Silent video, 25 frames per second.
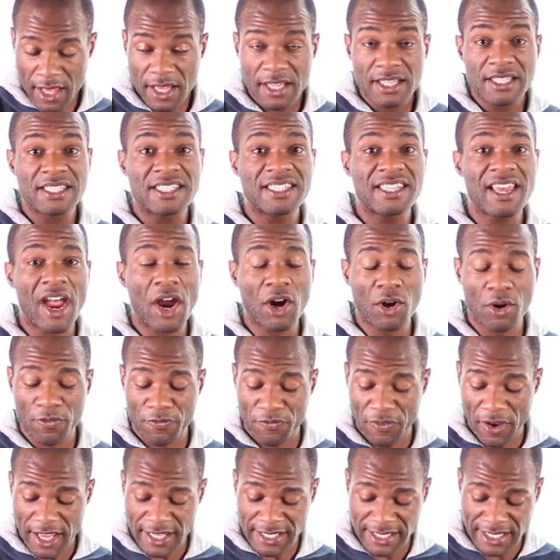
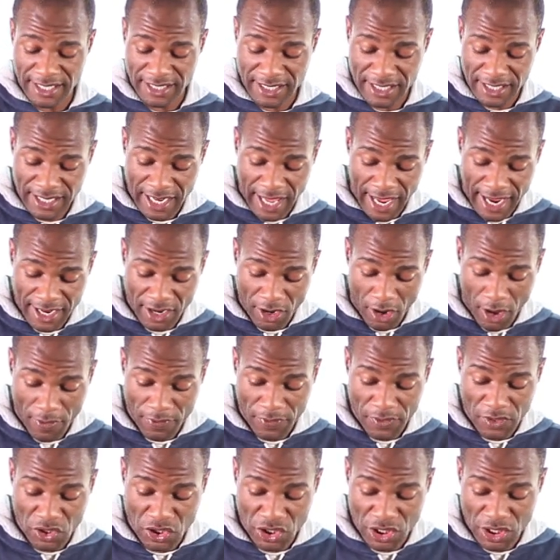sacrificing the knight
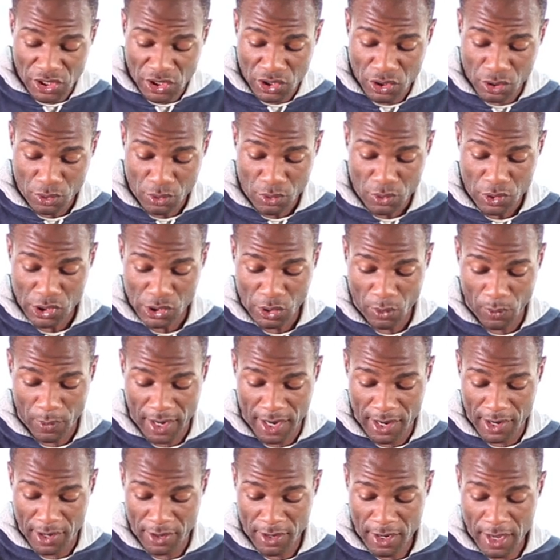on the g2
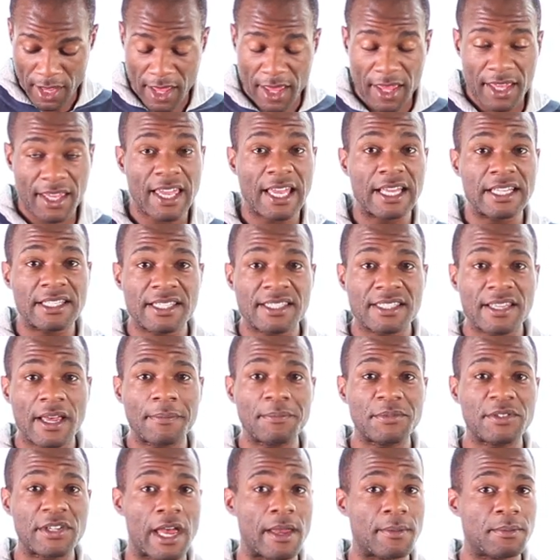square can
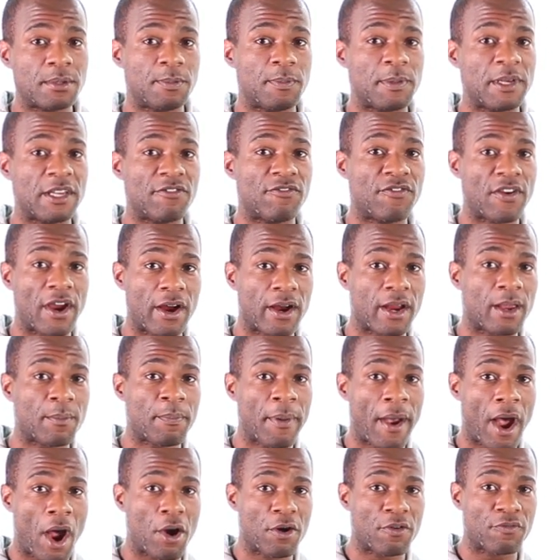sometimes be a very
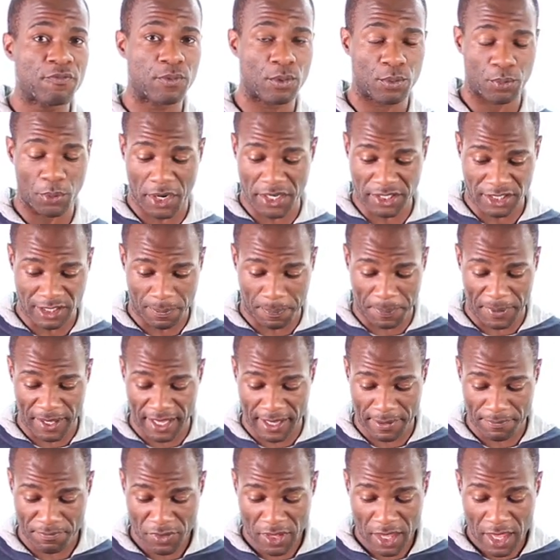powerful
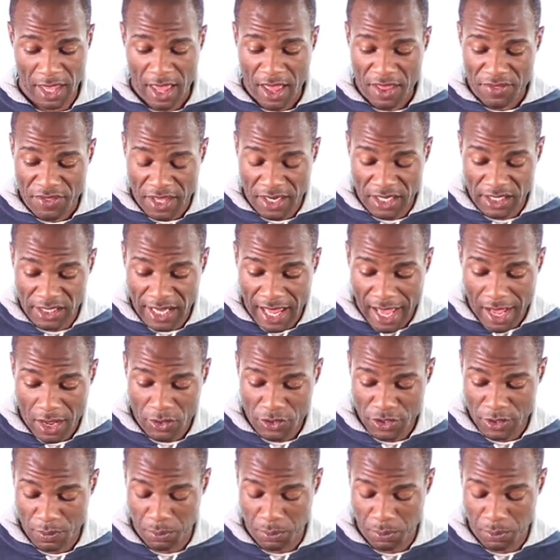recipe that allows